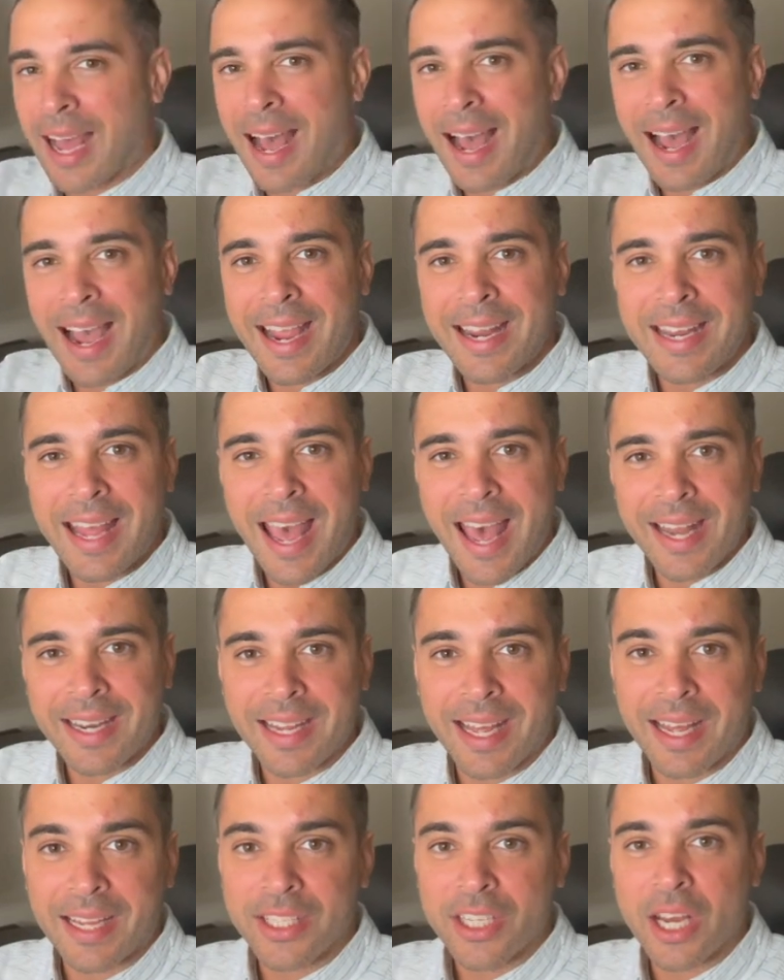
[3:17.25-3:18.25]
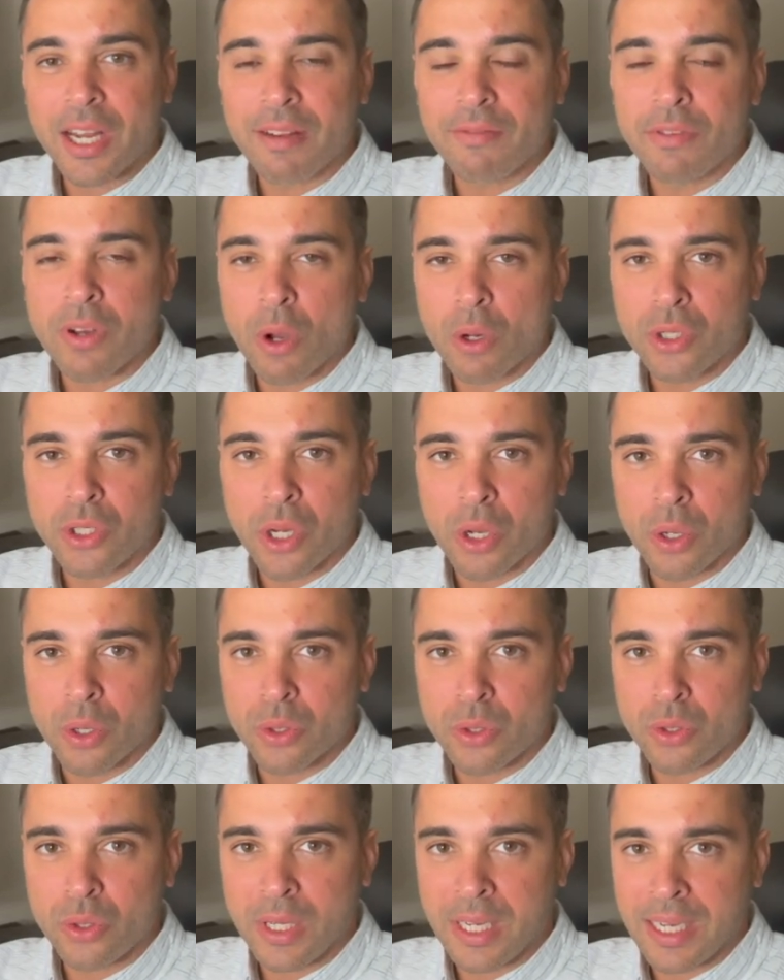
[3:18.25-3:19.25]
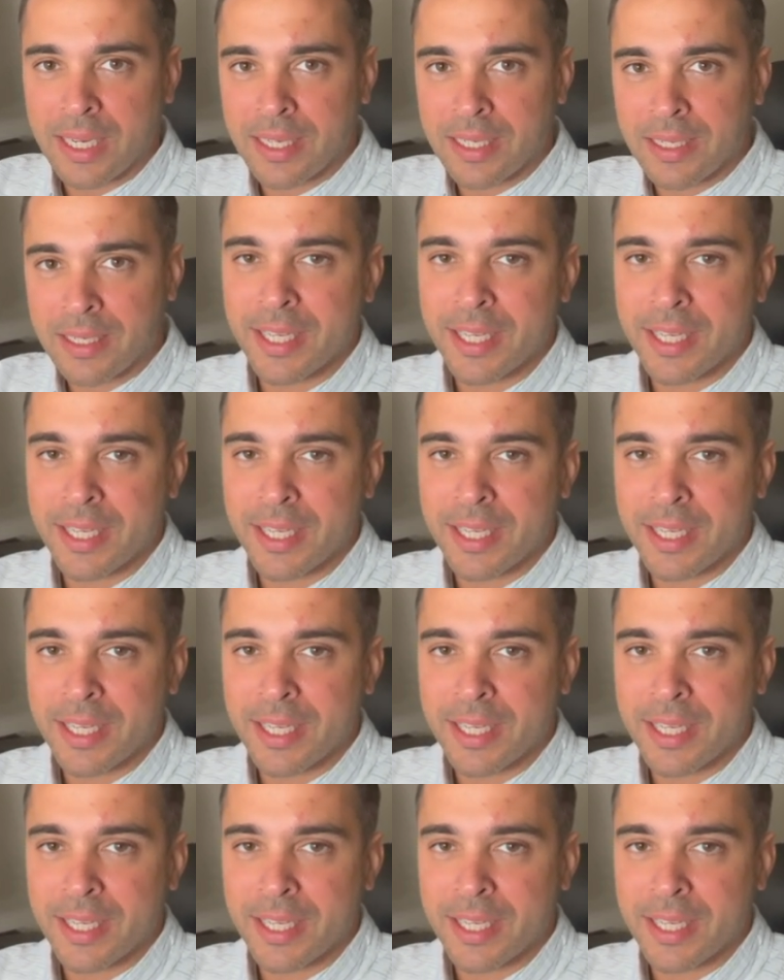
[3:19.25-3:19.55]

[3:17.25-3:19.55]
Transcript: I'd had a ton of no-shows in